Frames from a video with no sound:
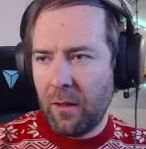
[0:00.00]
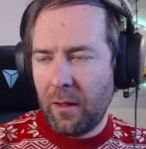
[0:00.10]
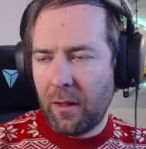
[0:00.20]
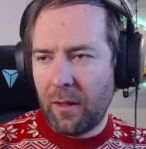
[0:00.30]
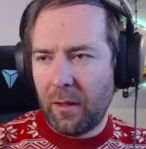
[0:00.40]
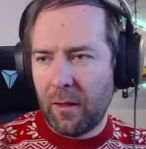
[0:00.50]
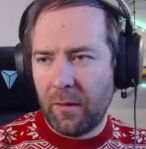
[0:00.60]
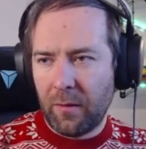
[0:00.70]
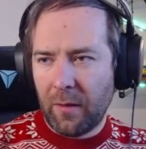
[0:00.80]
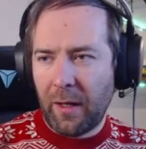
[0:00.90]

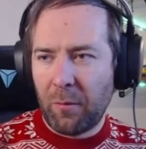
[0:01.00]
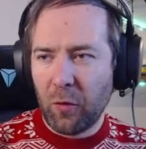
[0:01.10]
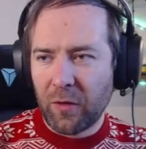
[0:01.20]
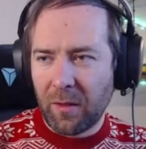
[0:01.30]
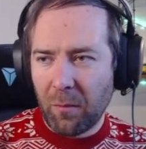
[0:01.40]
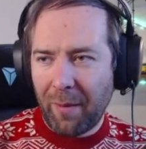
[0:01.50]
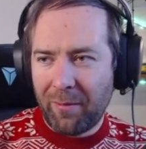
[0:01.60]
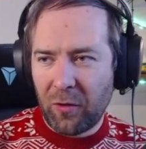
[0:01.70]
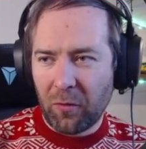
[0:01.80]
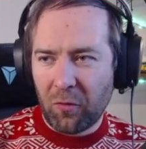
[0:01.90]
and I'm using
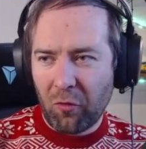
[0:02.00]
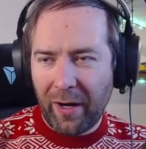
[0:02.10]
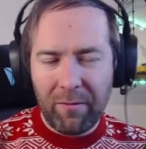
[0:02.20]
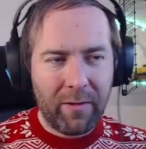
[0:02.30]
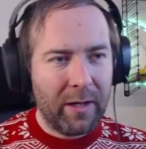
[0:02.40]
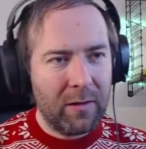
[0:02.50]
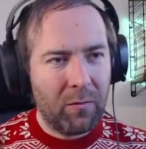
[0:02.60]
map.tryfind